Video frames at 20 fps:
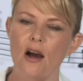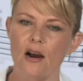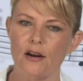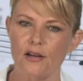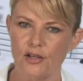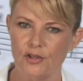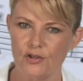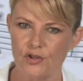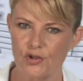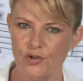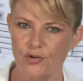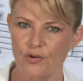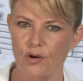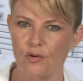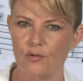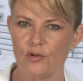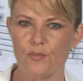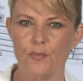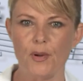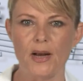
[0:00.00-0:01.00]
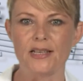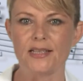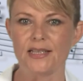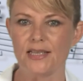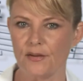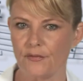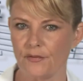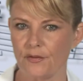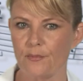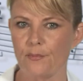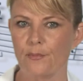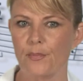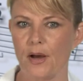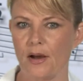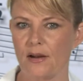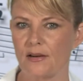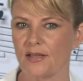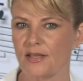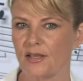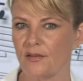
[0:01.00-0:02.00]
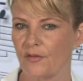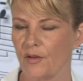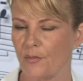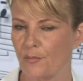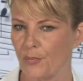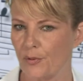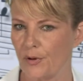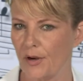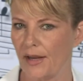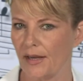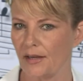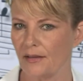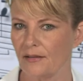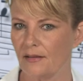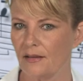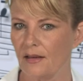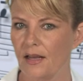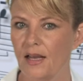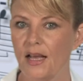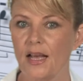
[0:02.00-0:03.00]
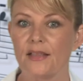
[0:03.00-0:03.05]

are controlled by different parts of the brain,